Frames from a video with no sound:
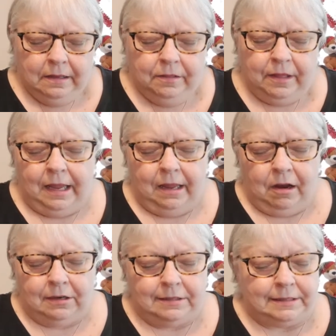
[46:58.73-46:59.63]
They
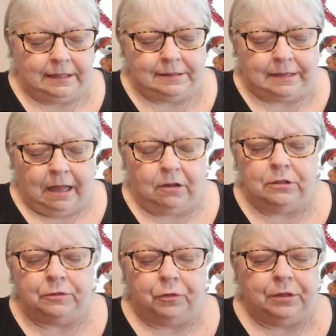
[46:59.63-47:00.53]
are
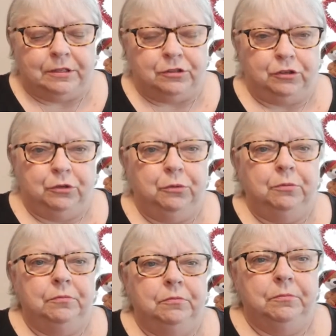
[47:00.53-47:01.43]
$6 for the
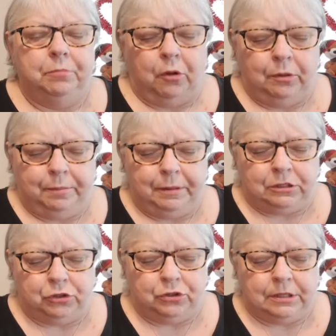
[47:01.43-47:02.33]
two bowl and
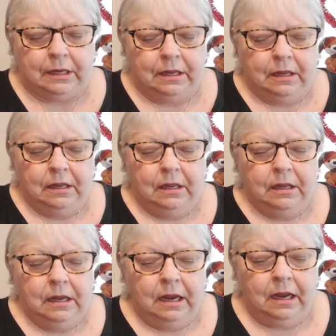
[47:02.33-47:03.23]
pitchers,
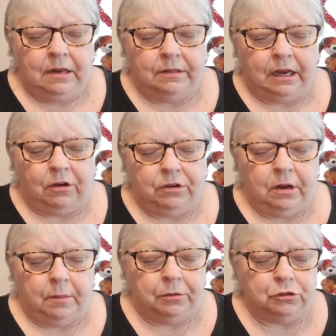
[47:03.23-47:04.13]
and they are
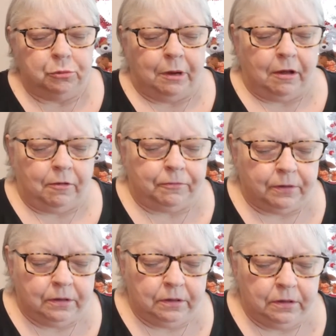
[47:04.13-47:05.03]
number 12.
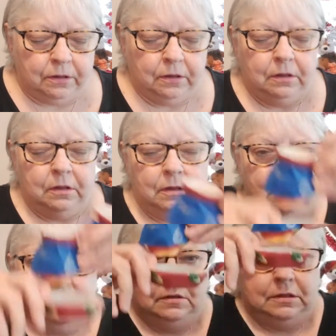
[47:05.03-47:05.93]

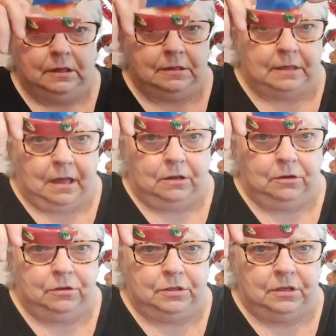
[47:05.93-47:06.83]

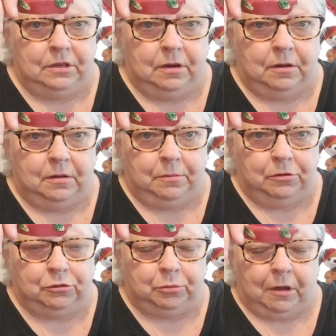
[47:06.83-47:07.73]
$6,
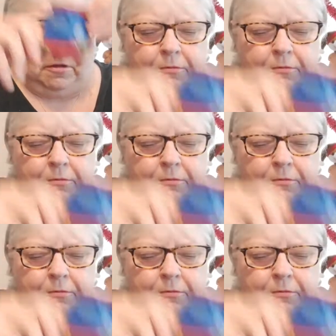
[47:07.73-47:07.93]
number 12.